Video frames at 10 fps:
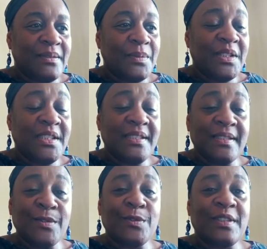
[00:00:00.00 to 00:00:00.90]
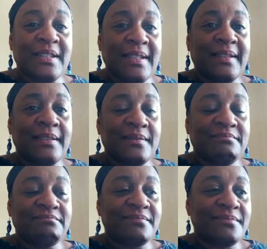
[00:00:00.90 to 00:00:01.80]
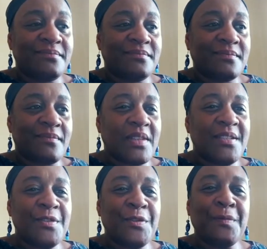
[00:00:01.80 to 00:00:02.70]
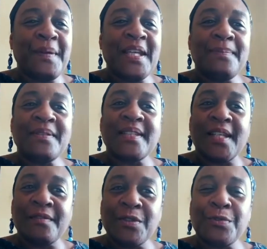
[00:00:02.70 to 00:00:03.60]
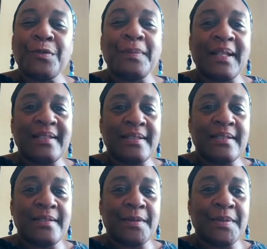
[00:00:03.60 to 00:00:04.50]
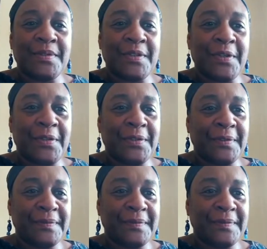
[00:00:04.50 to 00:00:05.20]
which is a good thing, as new babies are a true blessing to us all.